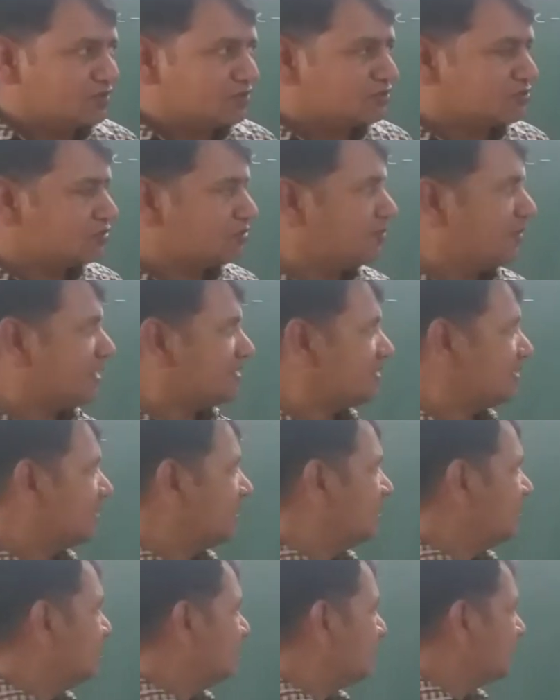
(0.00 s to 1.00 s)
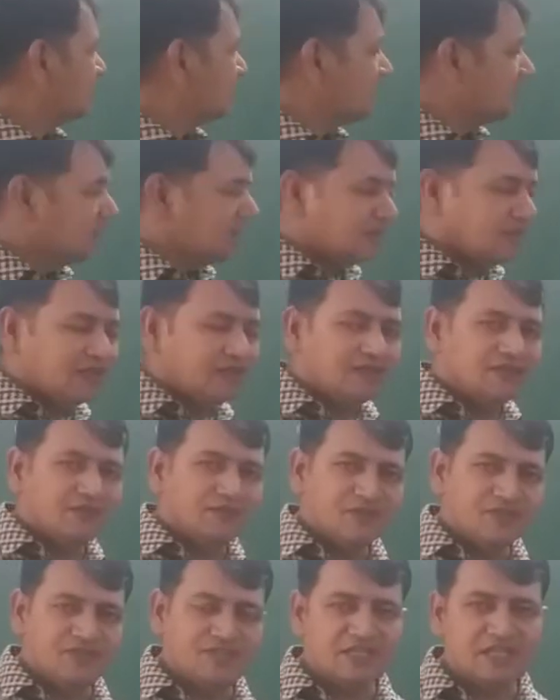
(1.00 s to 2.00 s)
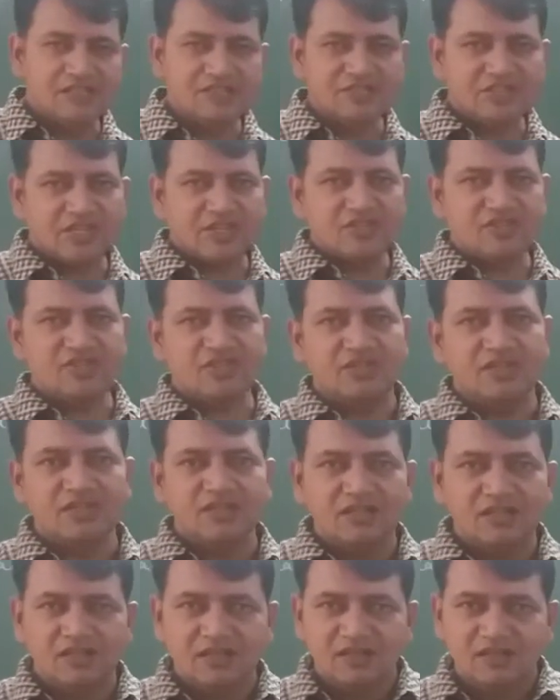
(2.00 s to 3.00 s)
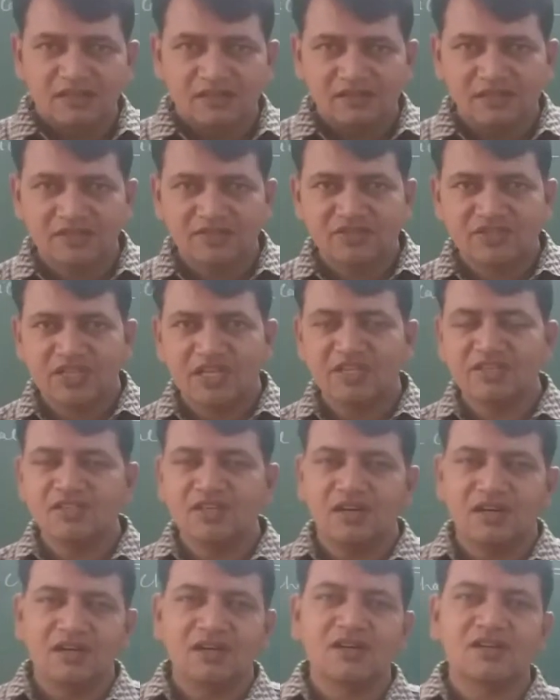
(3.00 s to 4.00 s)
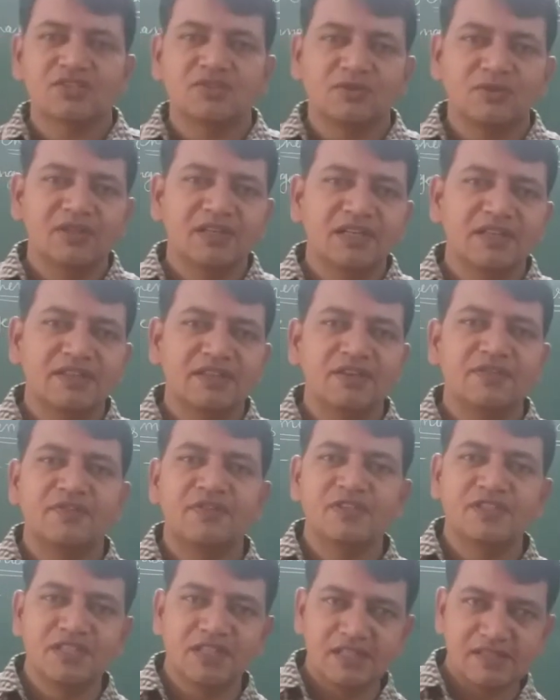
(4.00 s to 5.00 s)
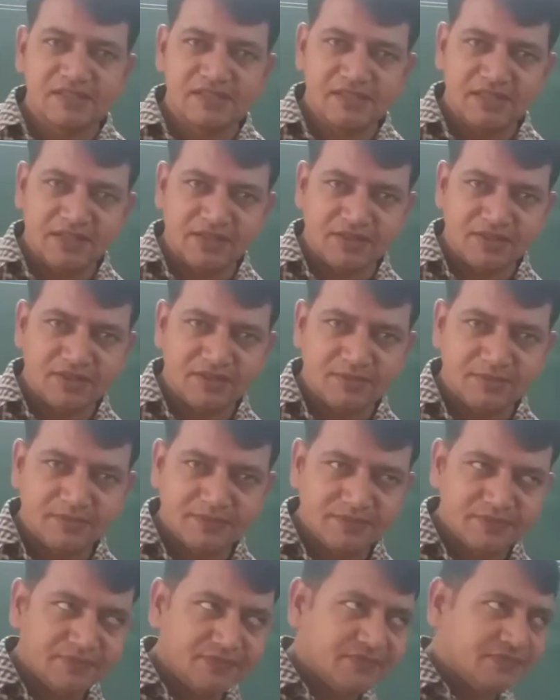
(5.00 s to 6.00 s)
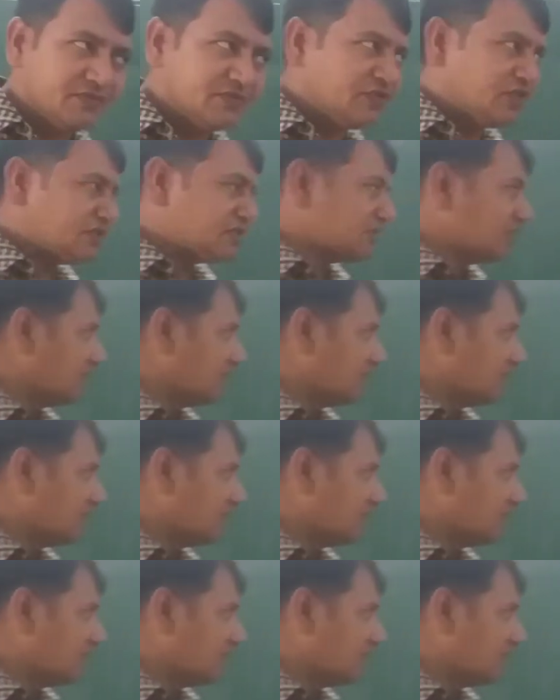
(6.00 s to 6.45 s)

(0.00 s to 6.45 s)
So basically, in the physical change, the change occurs only in the physical state, just